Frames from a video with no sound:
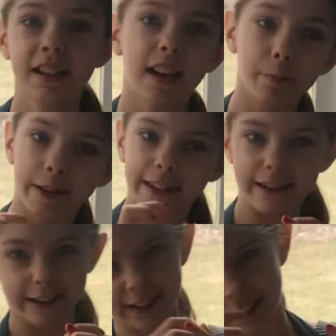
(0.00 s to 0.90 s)
and we
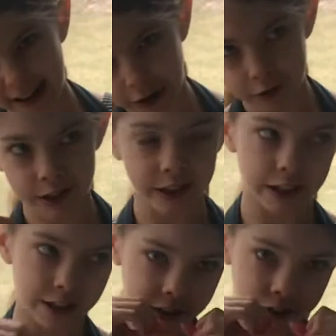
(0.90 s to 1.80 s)
can't get it out and
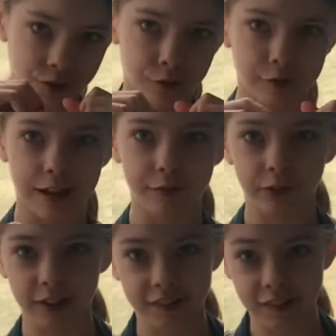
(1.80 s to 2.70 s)
eat it. So you would have to
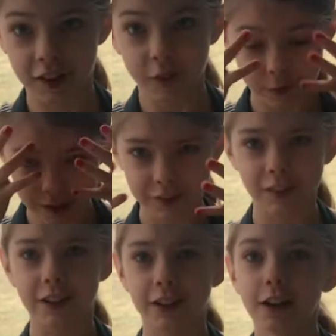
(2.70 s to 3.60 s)
like stick your face in
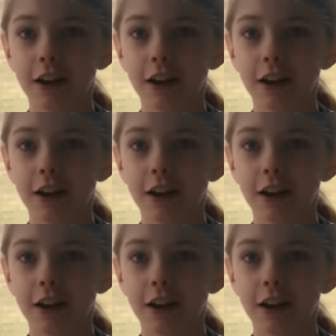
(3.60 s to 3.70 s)
there.